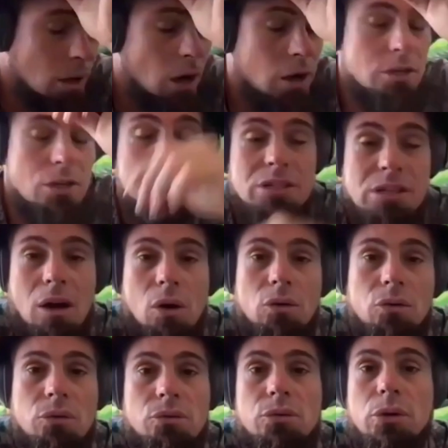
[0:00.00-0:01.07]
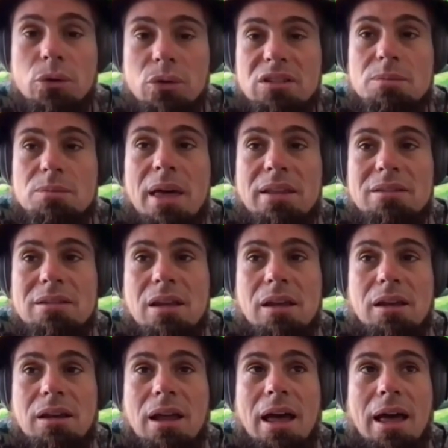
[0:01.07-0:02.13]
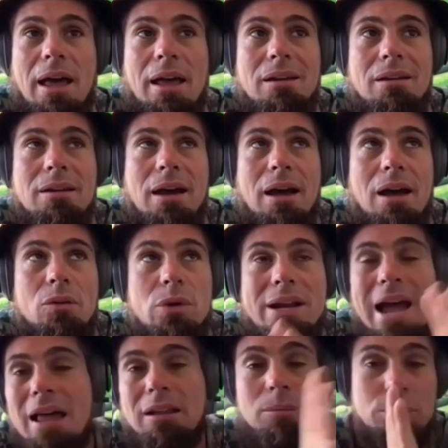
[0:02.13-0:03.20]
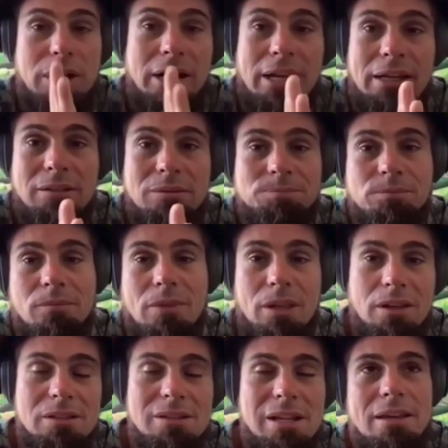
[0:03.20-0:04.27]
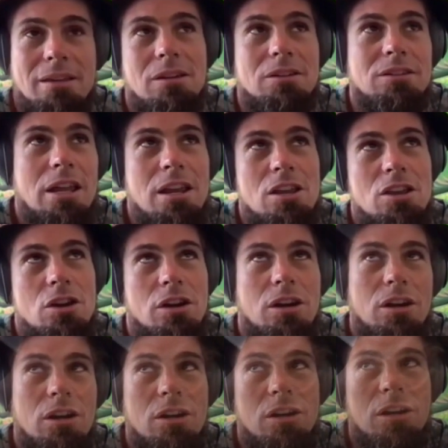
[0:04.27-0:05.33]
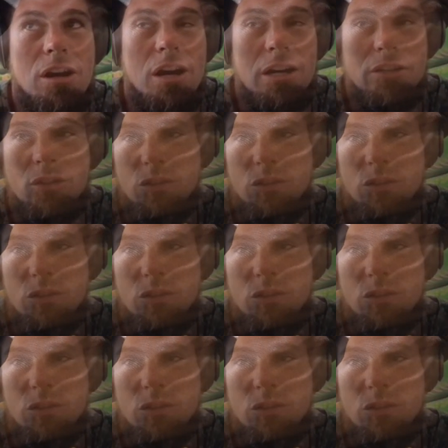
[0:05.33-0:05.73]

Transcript: on yourself through this medicine and uh, recalibrate. It's like you're taking your car